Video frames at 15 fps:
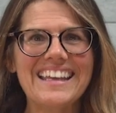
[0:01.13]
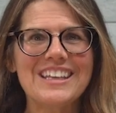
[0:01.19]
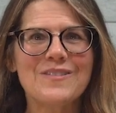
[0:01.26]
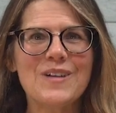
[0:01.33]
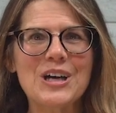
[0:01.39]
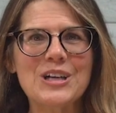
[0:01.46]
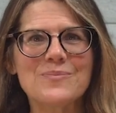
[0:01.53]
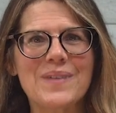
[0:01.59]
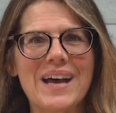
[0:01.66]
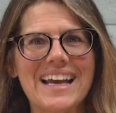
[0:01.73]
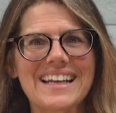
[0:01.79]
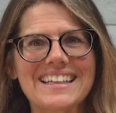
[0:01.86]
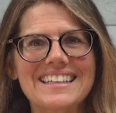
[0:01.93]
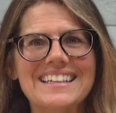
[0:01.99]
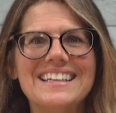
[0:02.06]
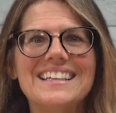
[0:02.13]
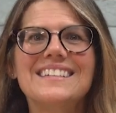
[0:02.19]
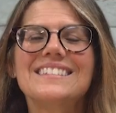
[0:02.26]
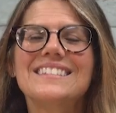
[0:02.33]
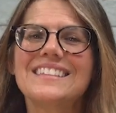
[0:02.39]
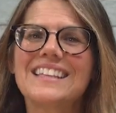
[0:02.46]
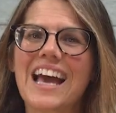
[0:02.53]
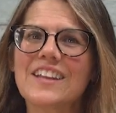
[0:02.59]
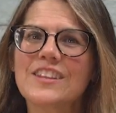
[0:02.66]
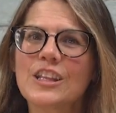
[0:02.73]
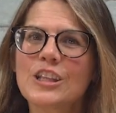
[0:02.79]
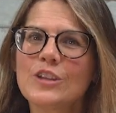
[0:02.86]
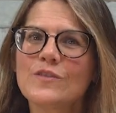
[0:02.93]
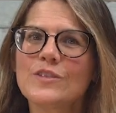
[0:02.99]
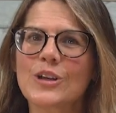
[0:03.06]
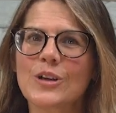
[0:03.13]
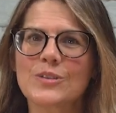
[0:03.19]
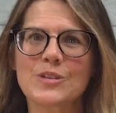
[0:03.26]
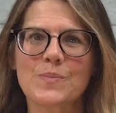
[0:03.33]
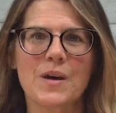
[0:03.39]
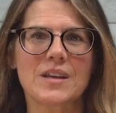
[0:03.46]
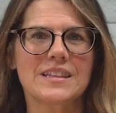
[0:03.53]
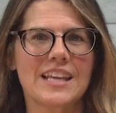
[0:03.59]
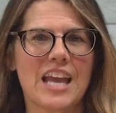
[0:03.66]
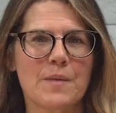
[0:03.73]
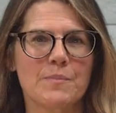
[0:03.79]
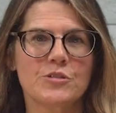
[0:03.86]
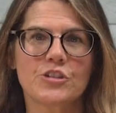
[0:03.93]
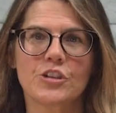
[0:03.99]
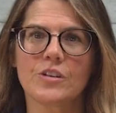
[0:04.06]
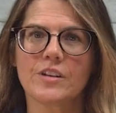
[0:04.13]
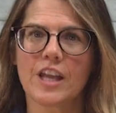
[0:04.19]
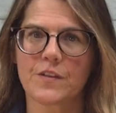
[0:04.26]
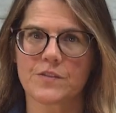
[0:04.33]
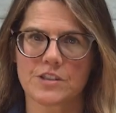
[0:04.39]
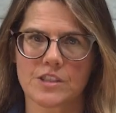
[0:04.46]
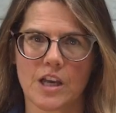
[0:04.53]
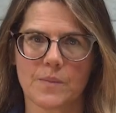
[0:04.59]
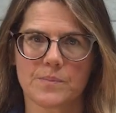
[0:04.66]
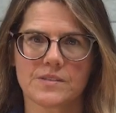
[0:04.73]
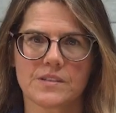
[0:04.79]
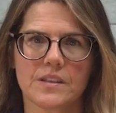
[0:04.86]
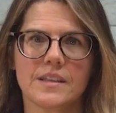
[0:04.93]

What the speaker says: Hey, welcome back. Now that you've learned about the aperture and f-stops,